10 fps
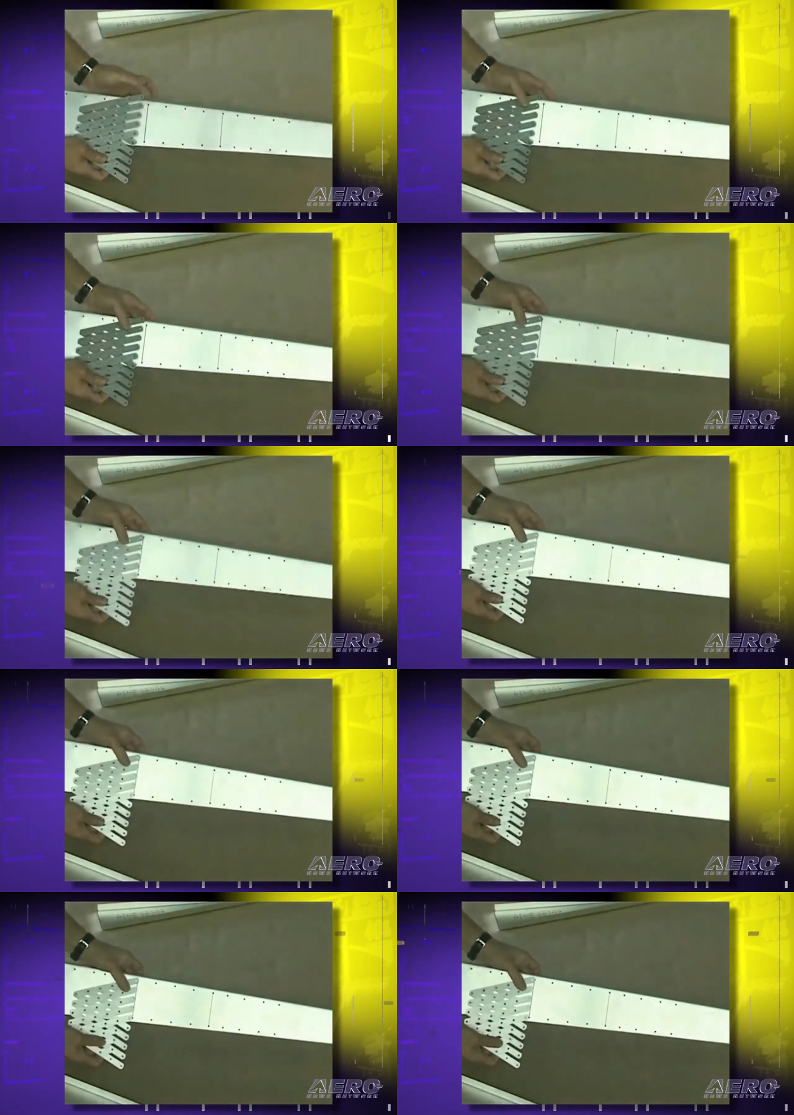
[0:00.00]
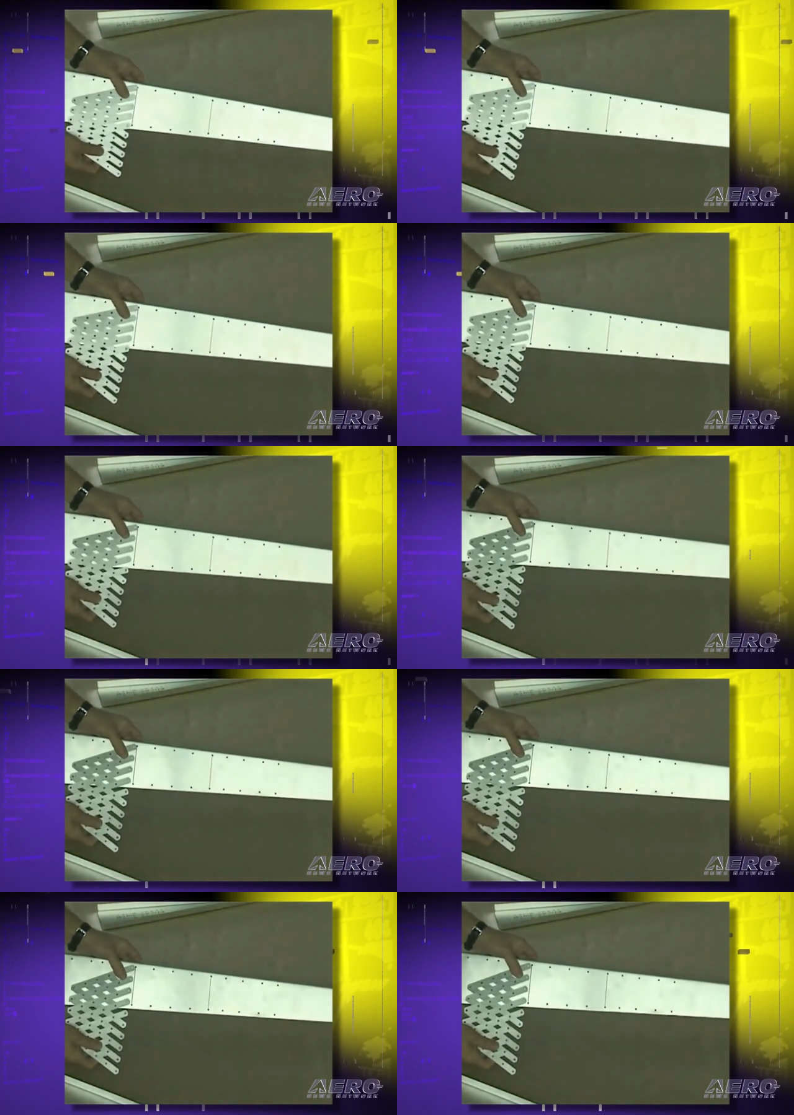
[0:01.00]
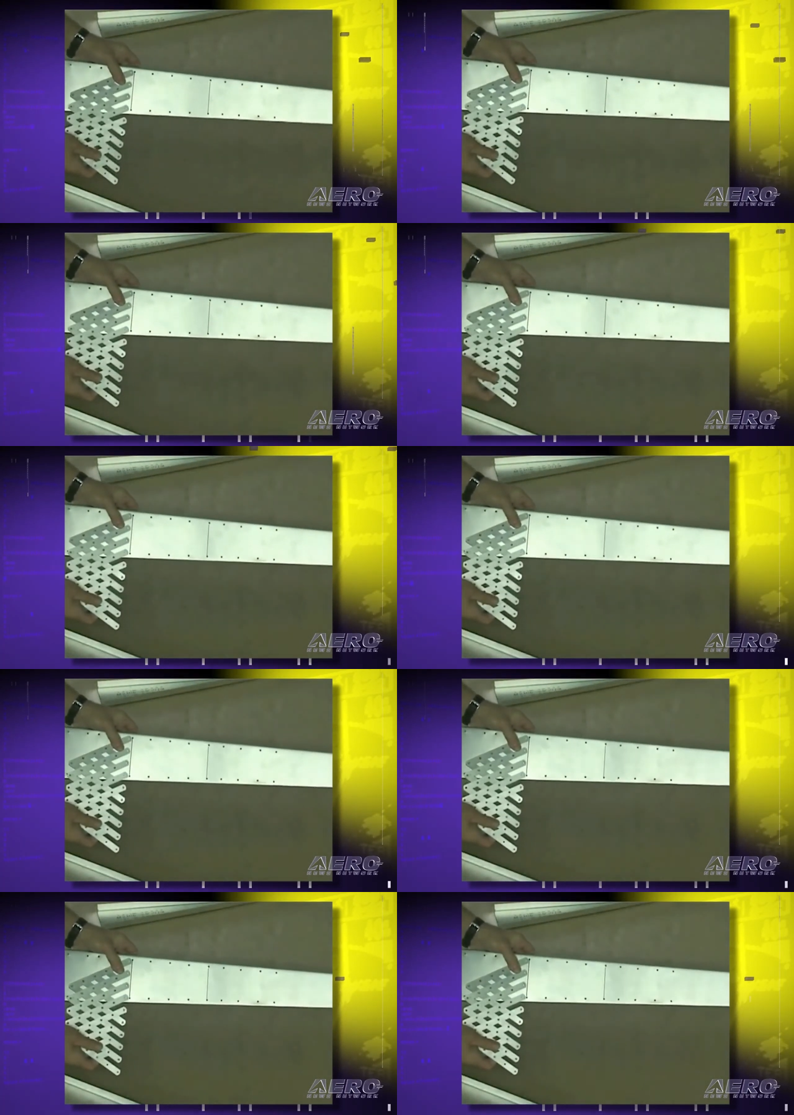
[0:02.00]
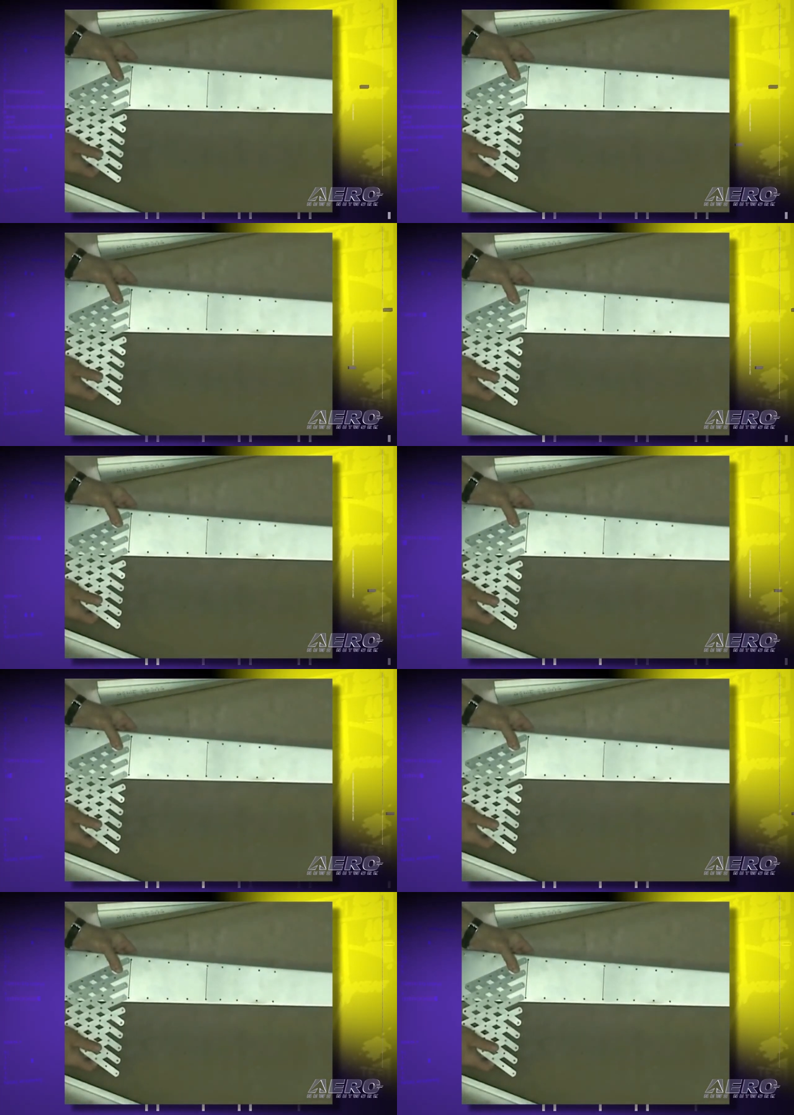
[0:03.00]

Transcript: (no speaker visible)